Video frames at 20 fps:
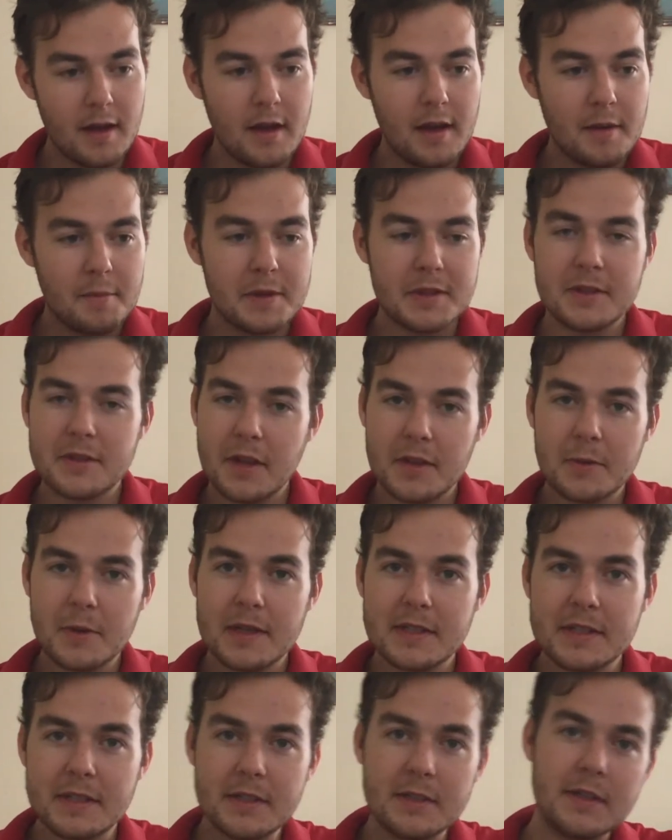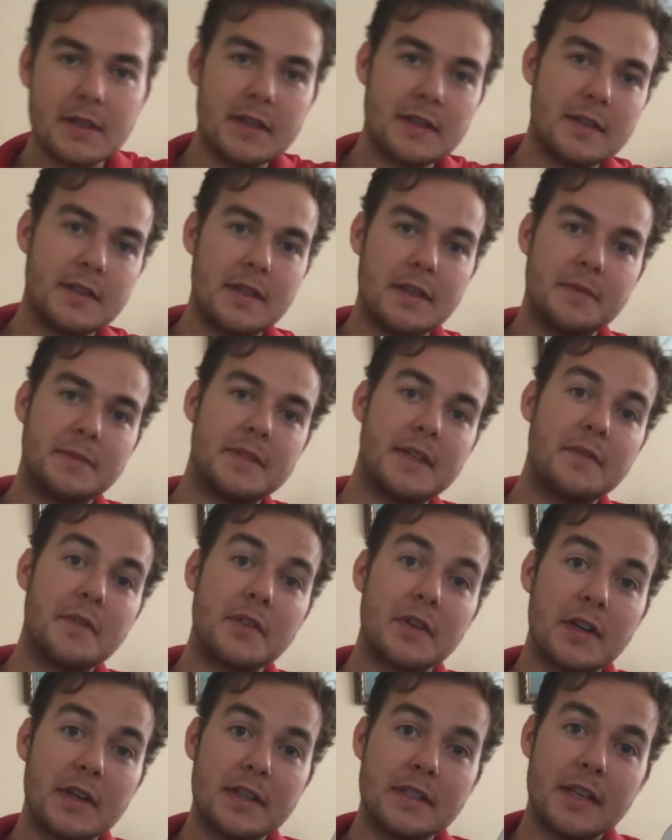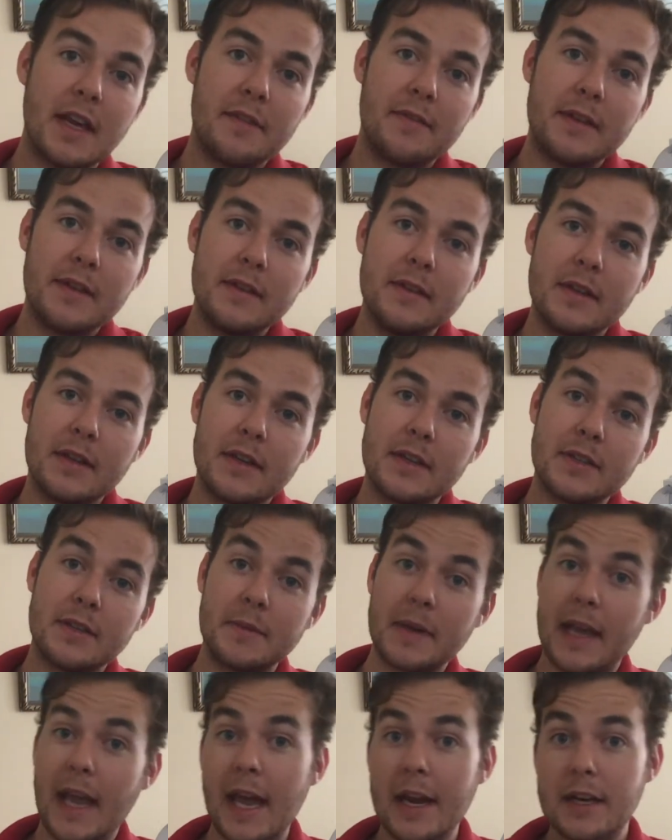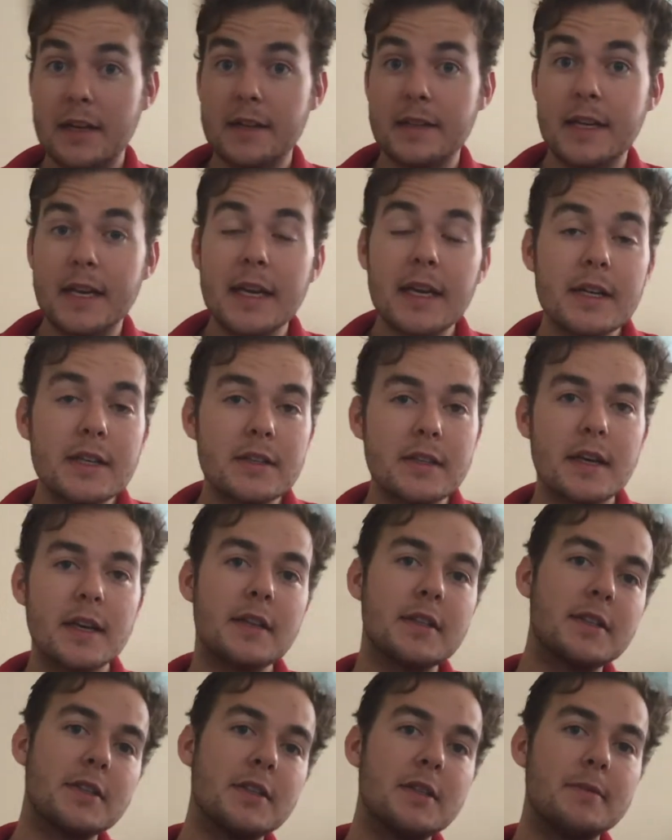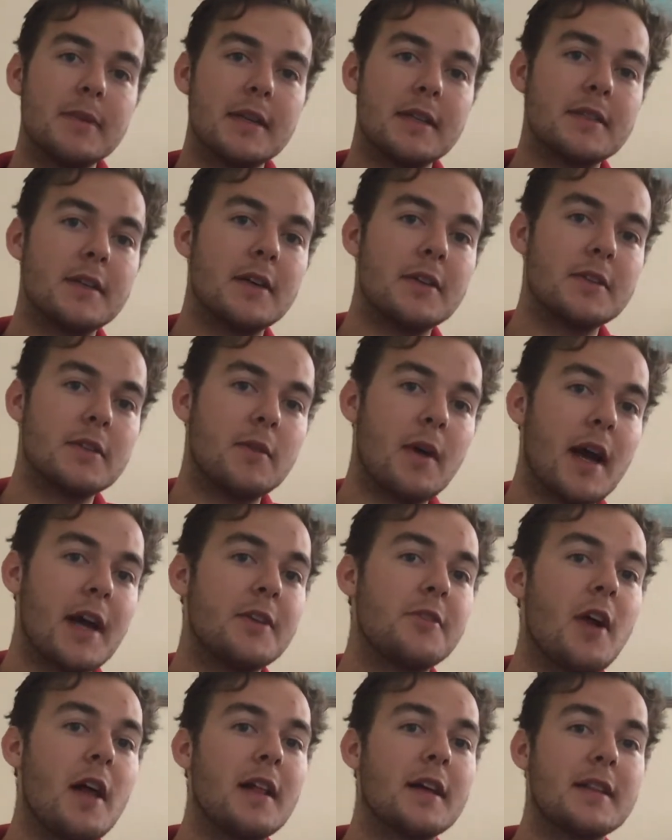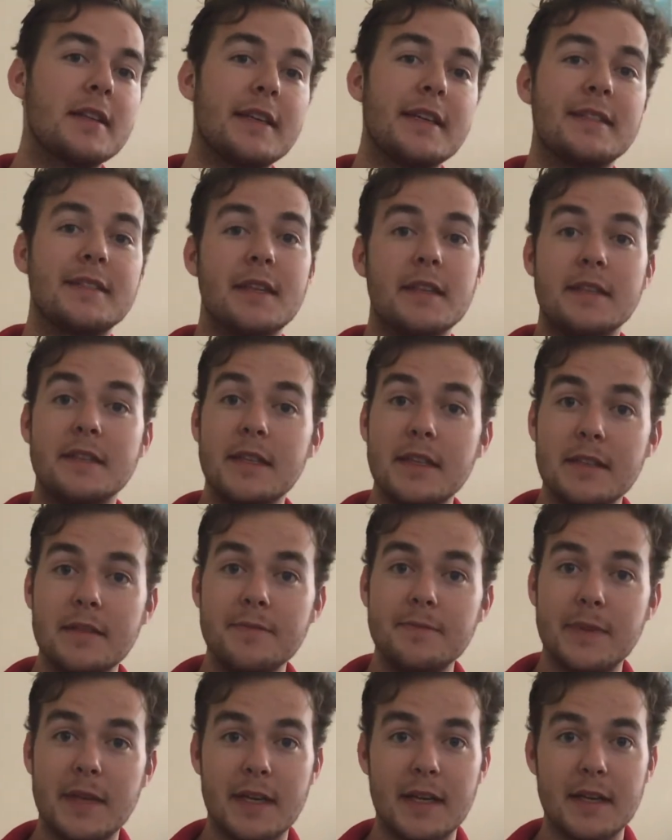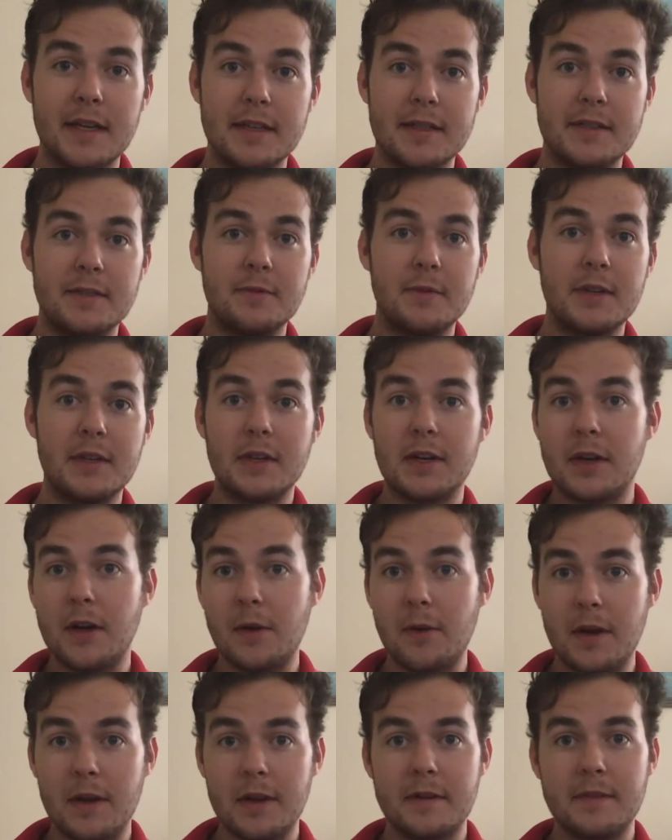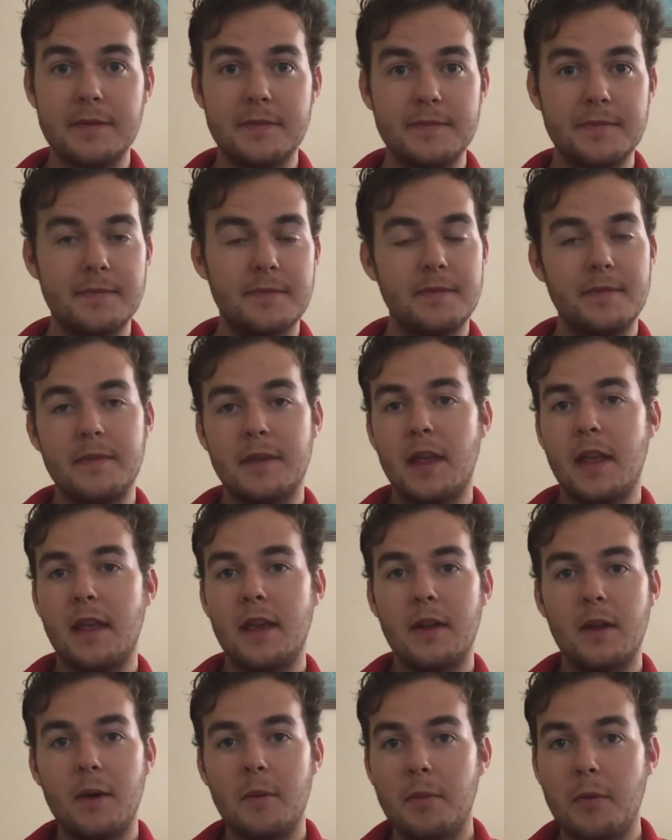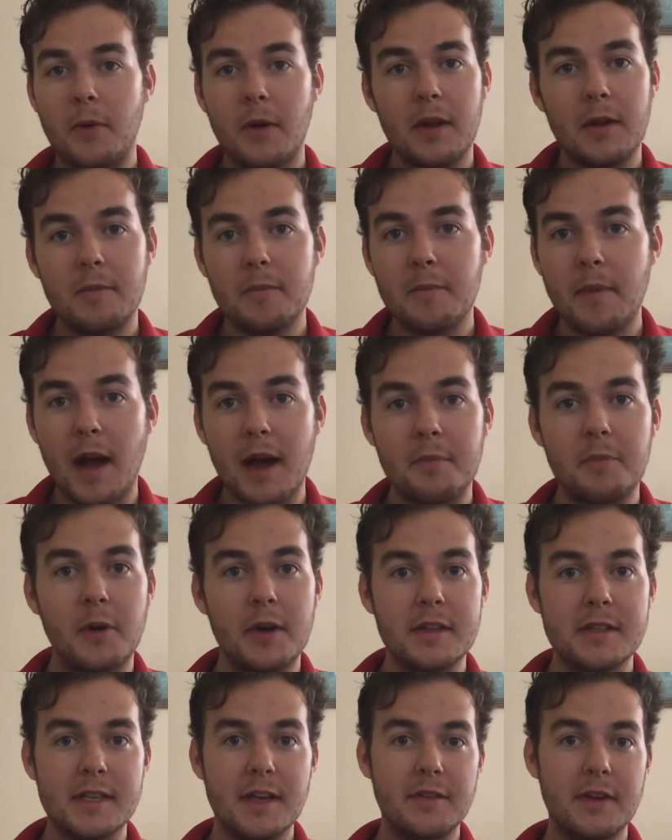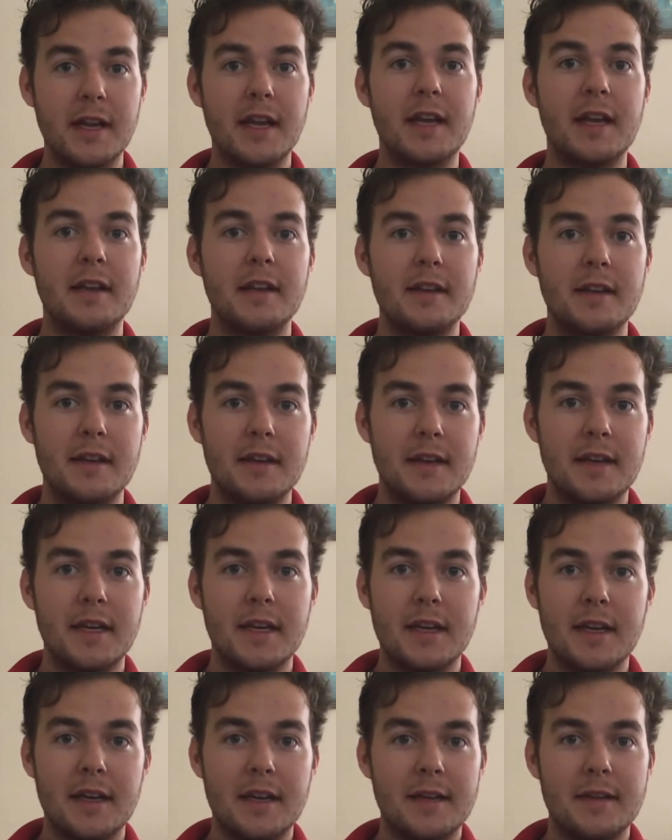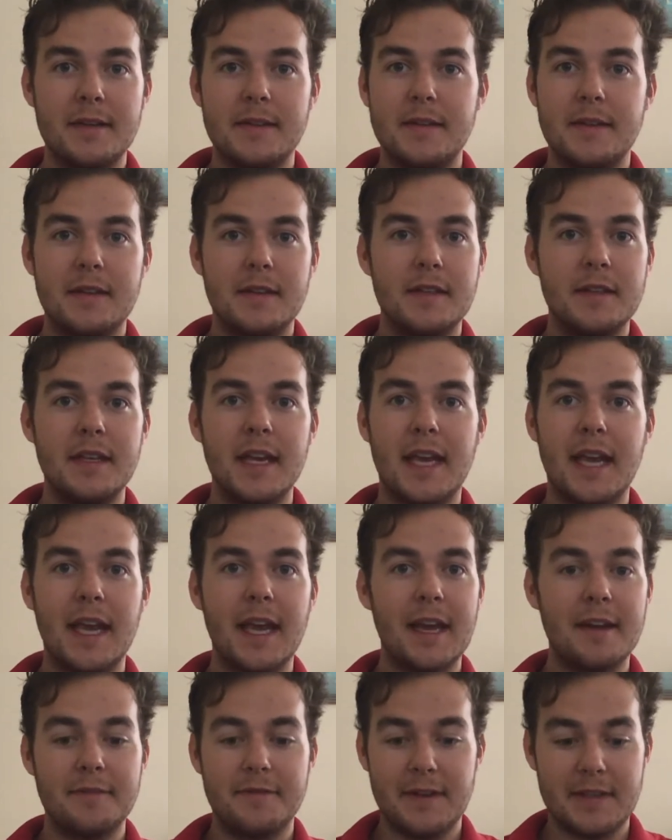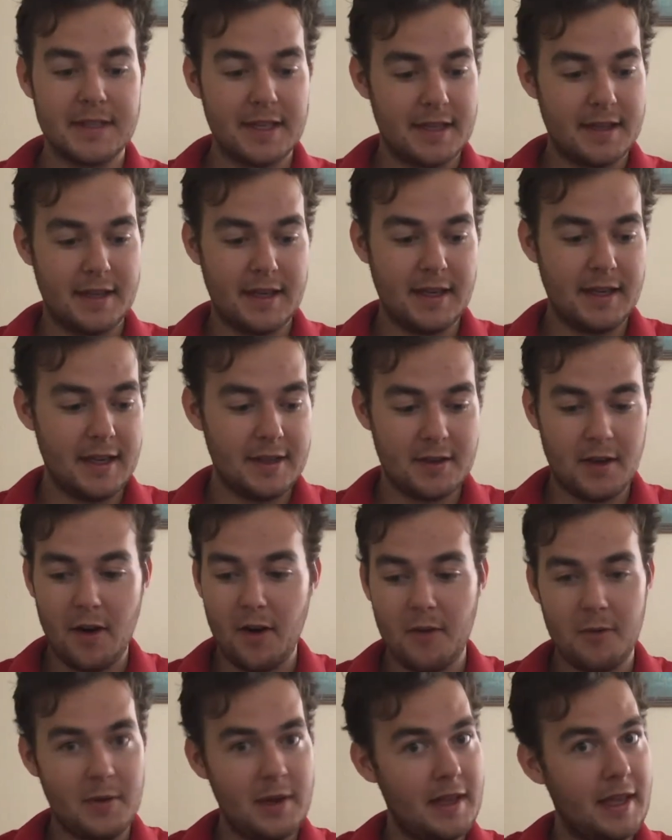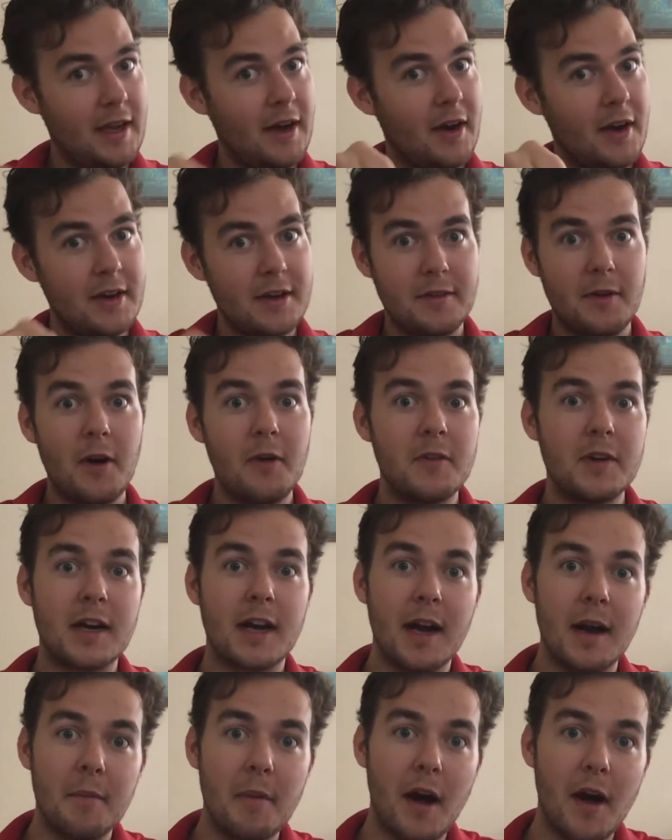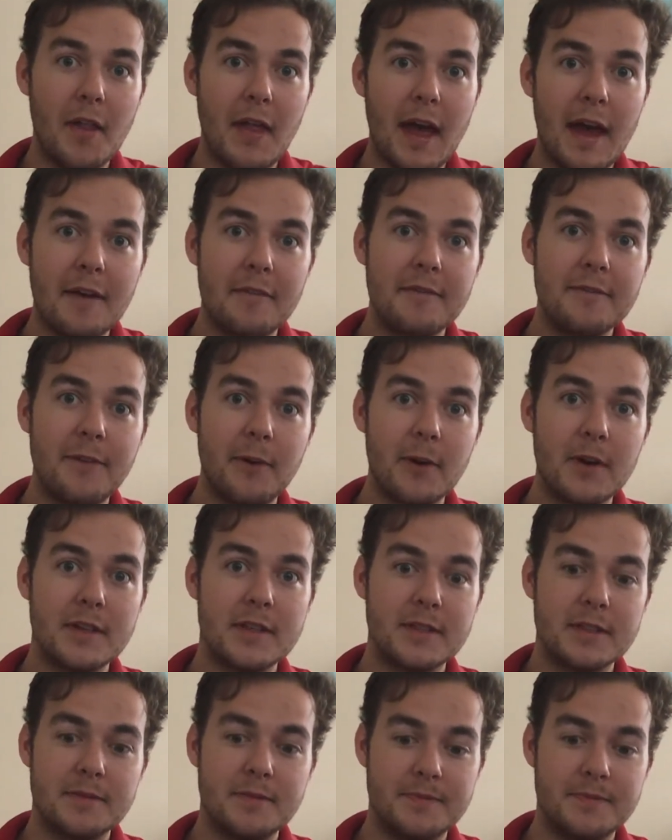But there's other ways to do this. 737, there's a mechanical linkage there too, but it's also hydraulically assisted, because when you're going, Mach 0.78, you can't physically, it's really hard to overcome all that force